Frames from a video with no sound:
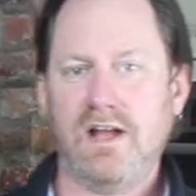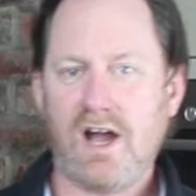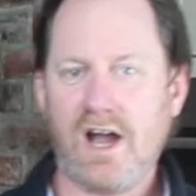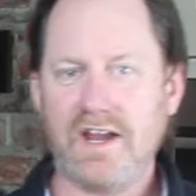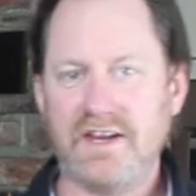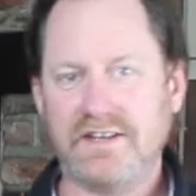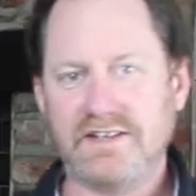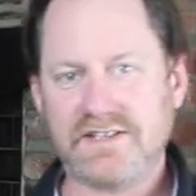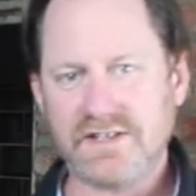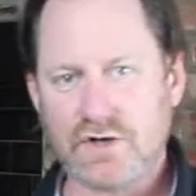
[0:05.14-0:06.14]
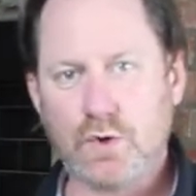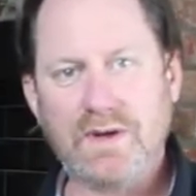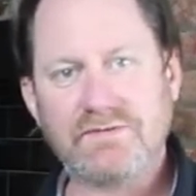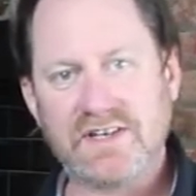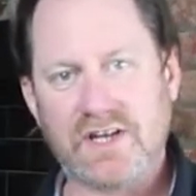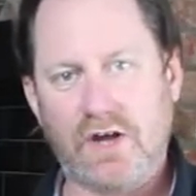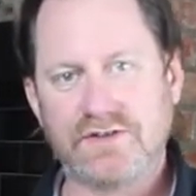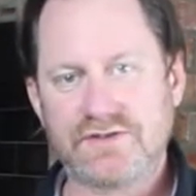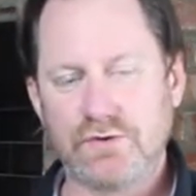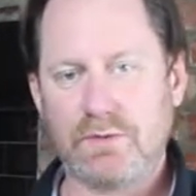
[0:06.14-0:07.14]
Hi, this is a quick video
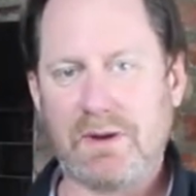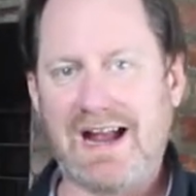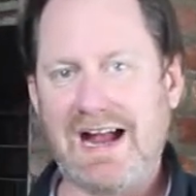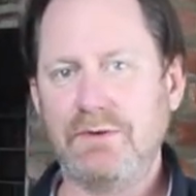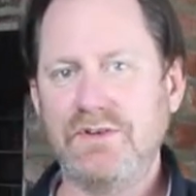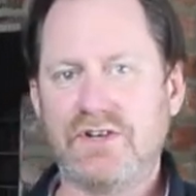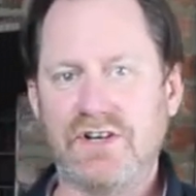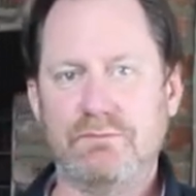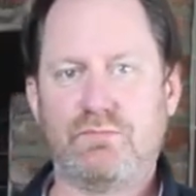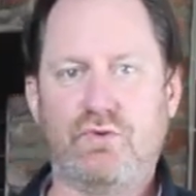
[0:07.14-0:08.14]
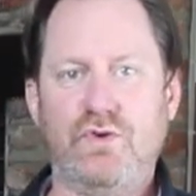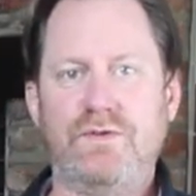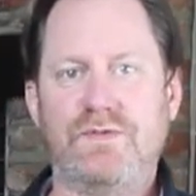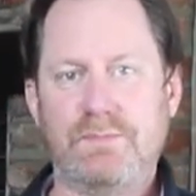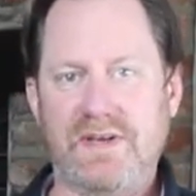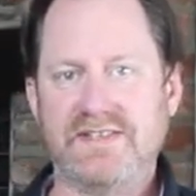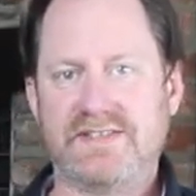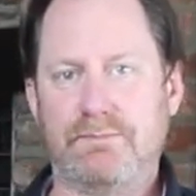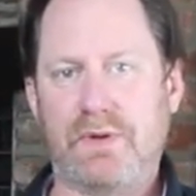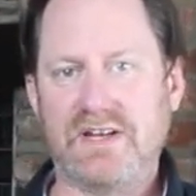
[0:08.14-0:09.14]
to talk about how you can improve your
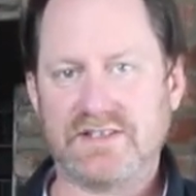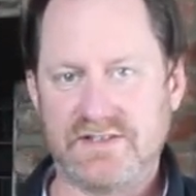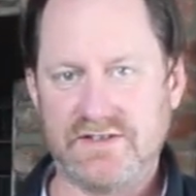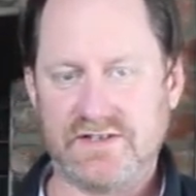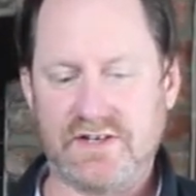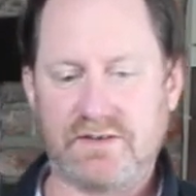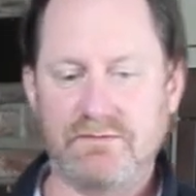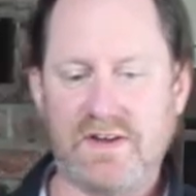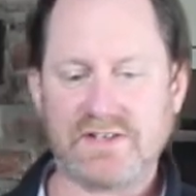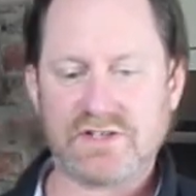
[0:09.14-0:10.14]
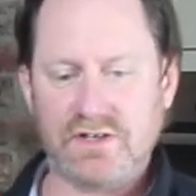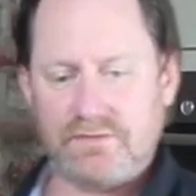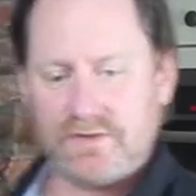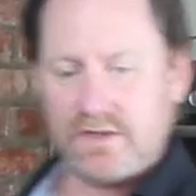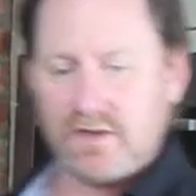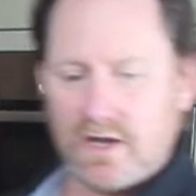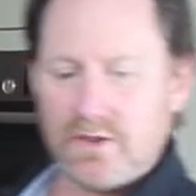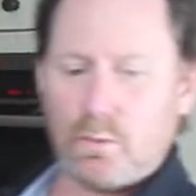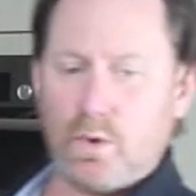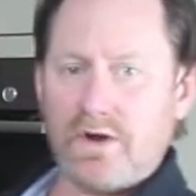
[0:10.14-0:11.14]
pizza bakes using a conventional oven
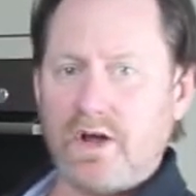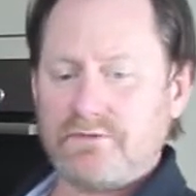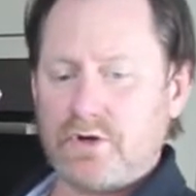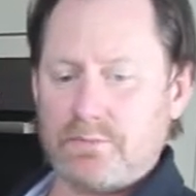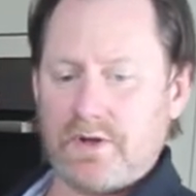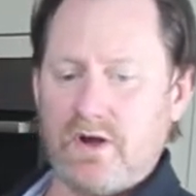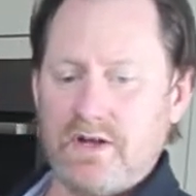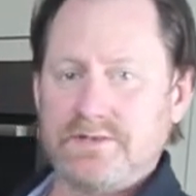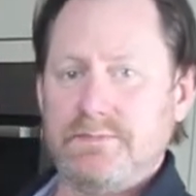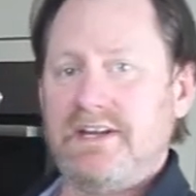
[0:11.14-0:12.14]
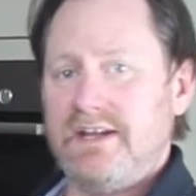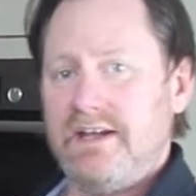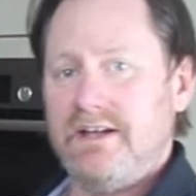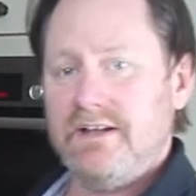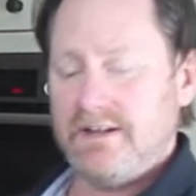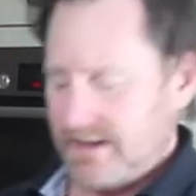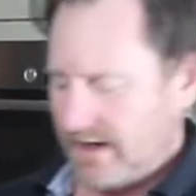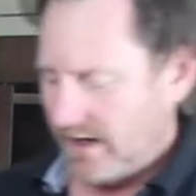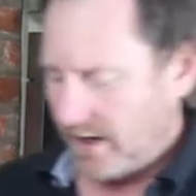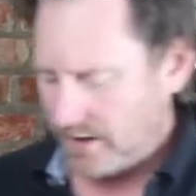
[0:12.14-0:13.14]
like the one I've got behind me here
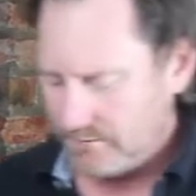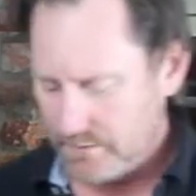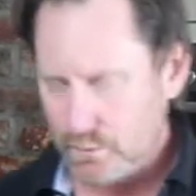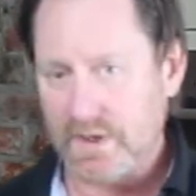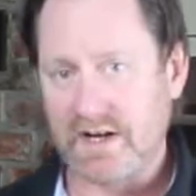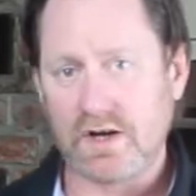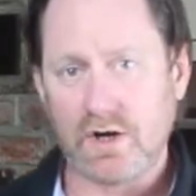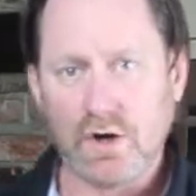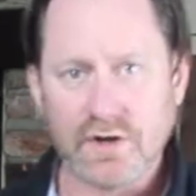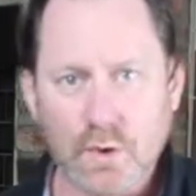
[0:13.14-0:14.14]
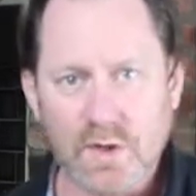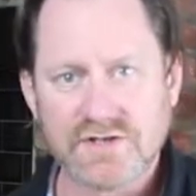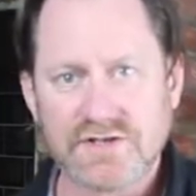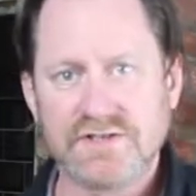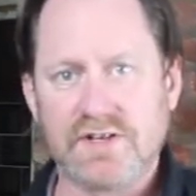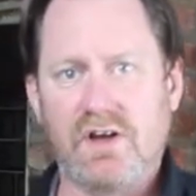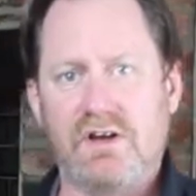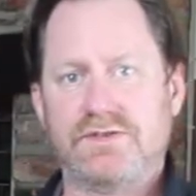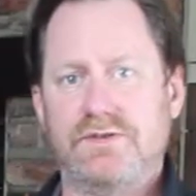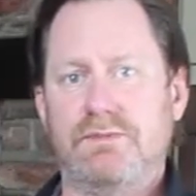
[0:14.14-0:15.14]
at home. We get a lot of questions
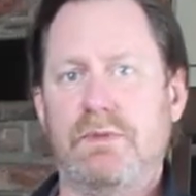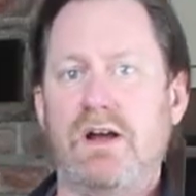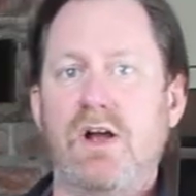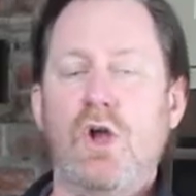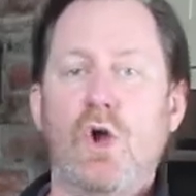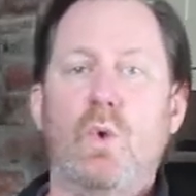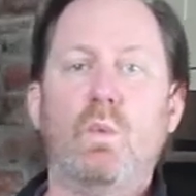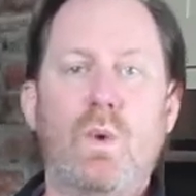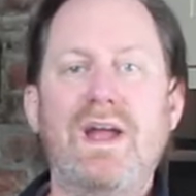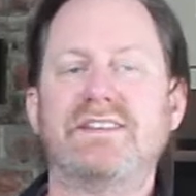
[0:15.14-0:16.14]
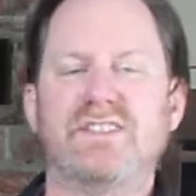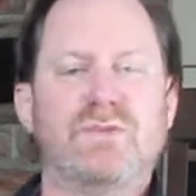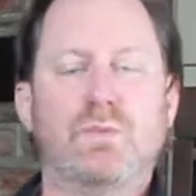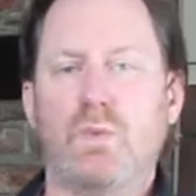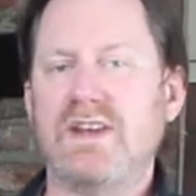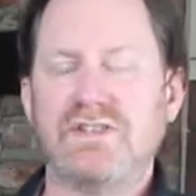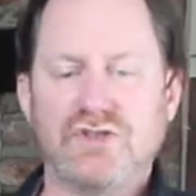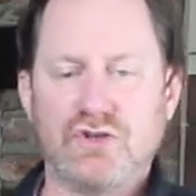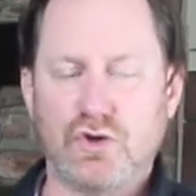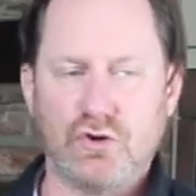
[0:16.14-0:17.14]
asked to us about where did
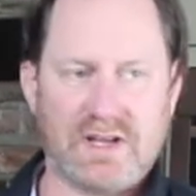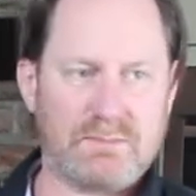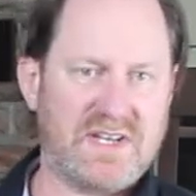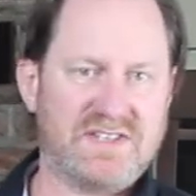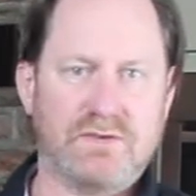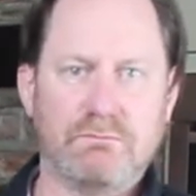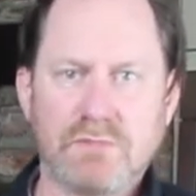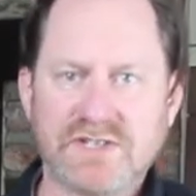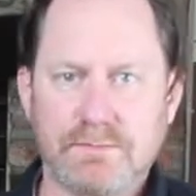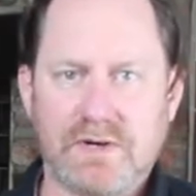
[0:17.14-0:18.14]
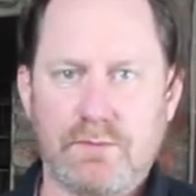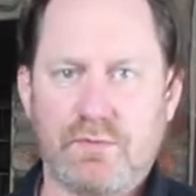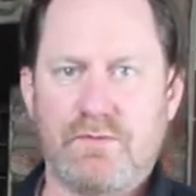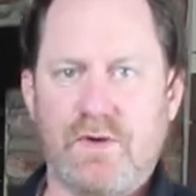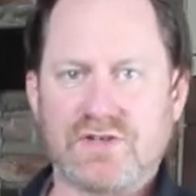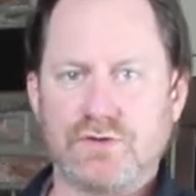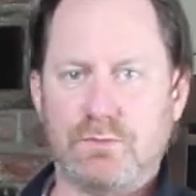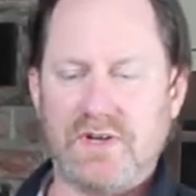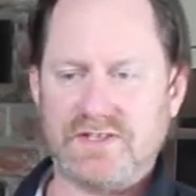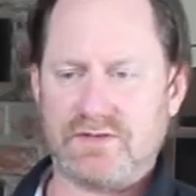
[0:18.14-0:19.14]
you cook that pizza? It must have been a professional
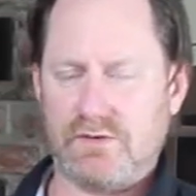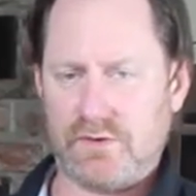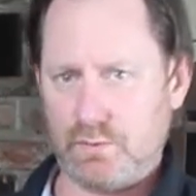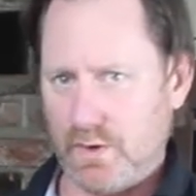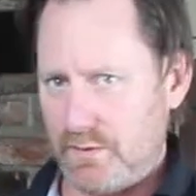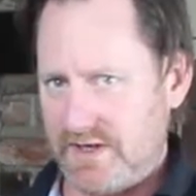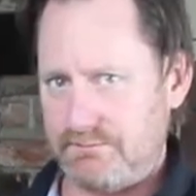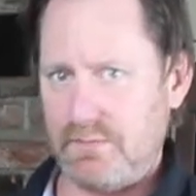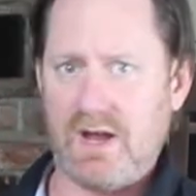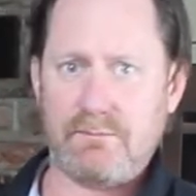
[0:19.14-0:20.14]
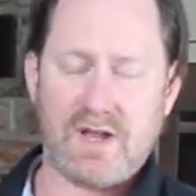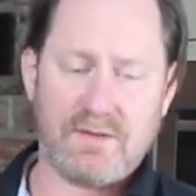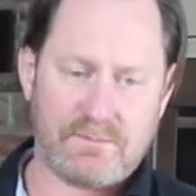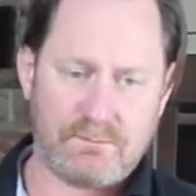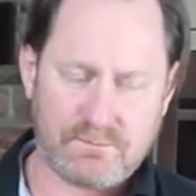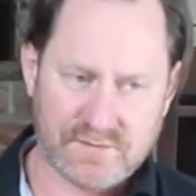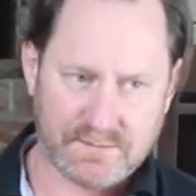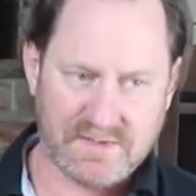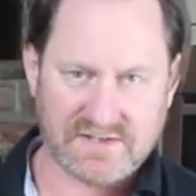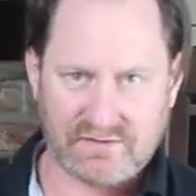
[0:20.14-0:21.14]
pizza oven when we have
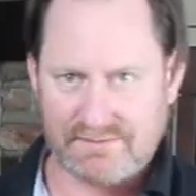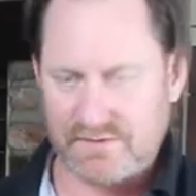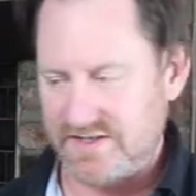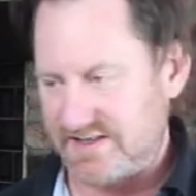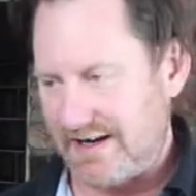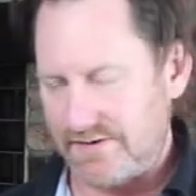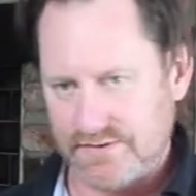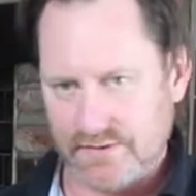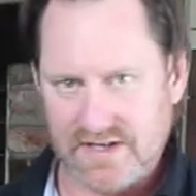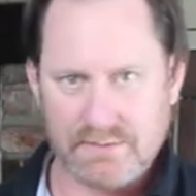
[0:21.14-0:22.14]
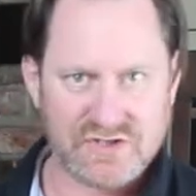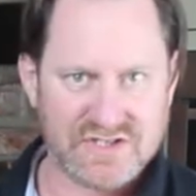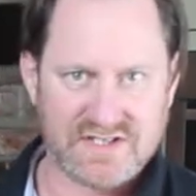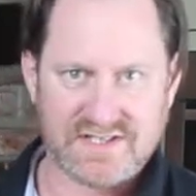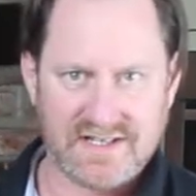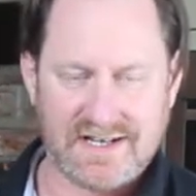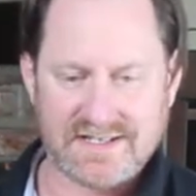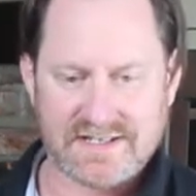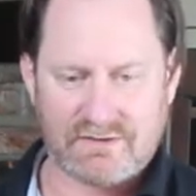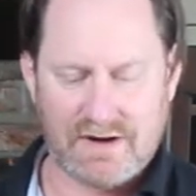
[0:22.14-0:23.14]
submitted our adverts out, or the images you see on
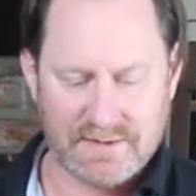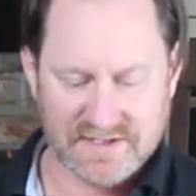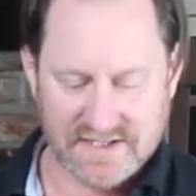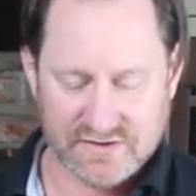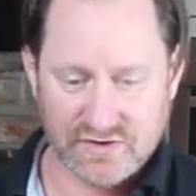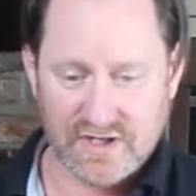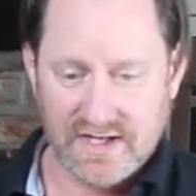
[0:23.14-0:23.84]
Instagram, etc.